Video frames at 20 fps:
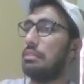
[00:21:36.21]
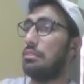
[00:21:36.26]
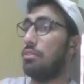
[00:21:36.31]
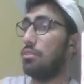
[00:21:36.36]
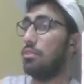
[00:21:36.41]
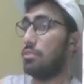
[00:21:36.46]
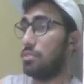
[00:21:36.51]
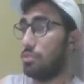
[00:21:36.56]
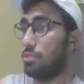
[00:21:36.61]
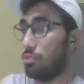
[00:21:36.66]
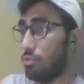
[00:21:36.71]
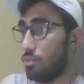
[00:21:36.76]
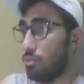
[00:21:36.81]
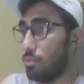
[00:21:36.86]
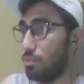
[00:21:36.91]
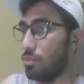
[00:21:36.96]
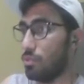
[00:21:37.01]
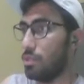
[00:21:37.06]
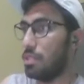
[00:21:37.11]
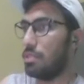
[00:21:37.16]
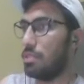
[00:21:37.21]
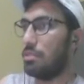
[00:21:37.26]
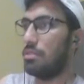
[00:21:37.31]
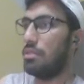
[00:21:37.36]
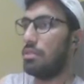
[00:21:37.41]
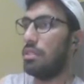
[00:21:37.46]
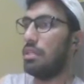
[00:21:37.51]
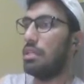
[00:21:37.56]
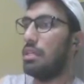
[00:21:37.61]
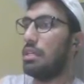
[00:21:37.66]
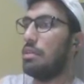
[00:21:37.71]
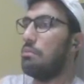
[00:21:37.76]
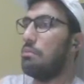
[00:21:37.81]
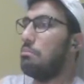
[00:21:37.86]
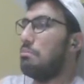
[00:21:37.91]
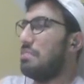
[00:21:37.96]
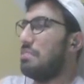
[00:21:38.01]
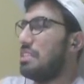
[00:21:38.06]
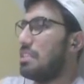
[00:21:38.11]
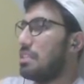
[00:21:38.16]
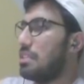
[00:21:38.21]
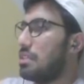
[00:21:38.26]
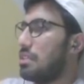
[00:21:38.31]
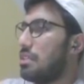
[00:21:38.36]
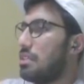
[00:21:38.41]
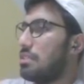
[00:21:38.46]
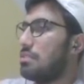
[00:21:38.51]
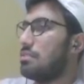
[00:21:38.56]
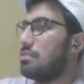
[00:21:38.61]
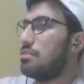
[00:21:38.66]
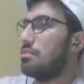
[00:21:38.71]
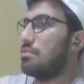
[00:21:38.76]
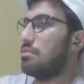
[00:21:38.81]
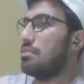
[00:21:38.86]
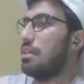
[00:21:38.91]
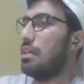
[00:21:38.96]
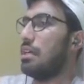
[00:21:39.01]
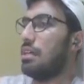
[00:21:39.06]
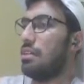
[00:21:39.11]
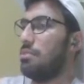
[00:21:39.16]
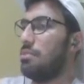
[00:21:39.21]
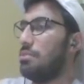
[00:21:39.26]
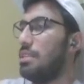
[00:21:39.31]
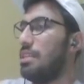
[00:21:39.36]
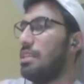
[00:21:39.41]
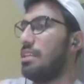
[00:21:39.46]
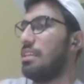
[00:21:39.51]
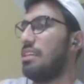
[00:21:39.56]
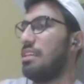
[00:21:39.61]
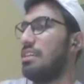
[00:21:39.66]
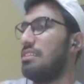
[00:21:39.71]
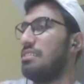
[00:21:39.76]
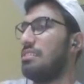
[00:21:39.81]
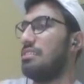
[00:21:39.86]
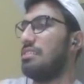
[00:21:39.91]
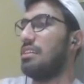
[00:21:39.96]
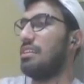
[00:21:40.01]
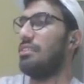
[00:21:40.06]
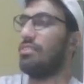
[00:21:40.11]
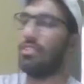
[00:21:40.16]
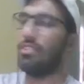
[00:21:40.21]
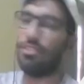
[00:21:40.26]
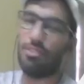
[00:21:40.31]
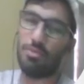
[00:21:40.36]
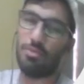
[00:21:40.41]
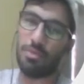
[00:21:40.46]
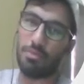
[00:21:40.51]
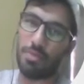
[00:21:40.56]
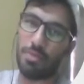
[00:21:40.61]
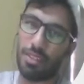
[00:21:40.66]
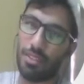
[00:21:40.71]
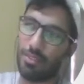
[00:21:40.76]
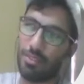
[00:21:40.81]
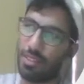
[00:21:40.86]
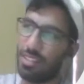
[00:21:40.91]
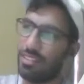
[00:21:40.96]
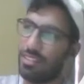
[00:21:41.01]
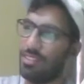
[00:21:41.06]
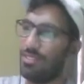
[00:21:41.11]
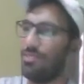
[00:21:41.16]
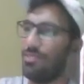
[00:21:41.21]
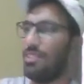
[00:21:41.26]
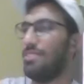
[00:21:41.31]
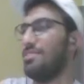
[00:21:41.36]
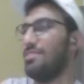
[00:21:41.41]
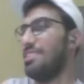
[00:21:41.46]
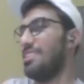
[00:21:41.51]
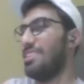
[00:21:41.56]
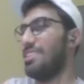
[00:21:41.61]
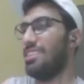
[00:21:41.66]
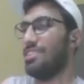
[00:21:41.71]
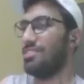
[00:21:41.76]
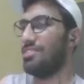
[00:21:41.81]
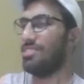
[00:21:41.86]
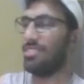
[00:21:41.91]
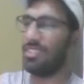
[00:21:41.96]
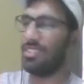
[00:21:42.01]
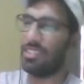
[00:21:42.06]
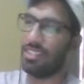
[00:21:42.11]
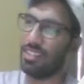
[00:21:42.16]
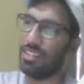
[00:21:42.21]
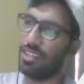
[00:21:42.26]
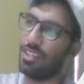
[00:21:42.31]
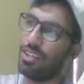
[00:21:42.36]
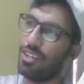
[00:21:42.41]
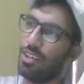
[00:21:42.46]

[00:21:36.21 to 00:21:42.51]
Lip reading: not so poor, middle class, higher middle class, and rich people. Okay, these 5 segregations are there.